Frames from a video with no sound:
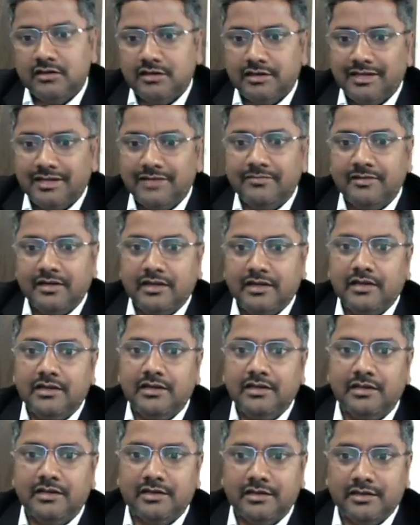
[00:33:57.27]

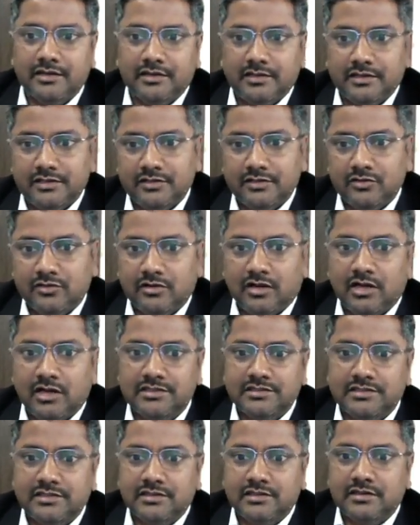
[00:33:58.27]
definitely your
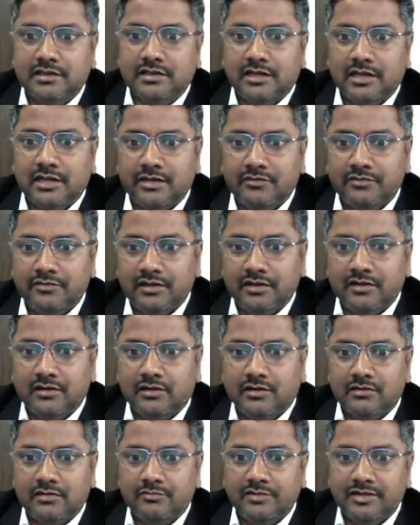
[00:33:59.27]
answer will
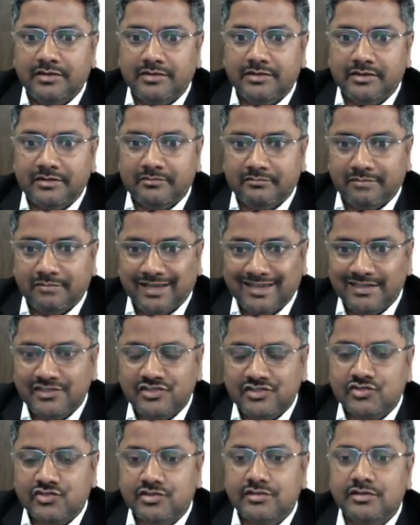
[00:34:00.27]
not be
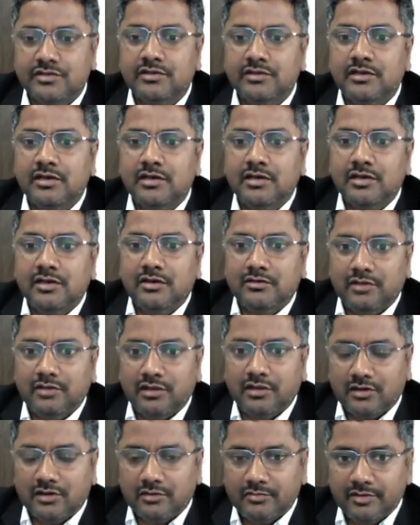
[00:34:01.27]

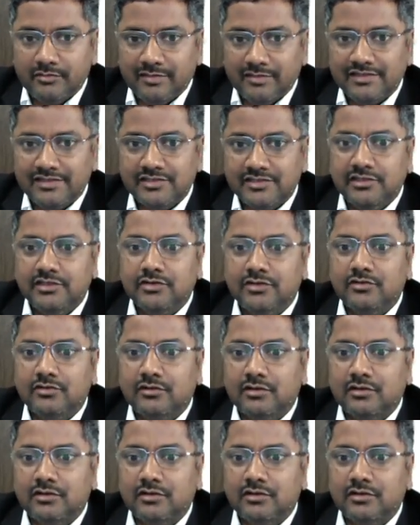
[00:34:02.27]
matching your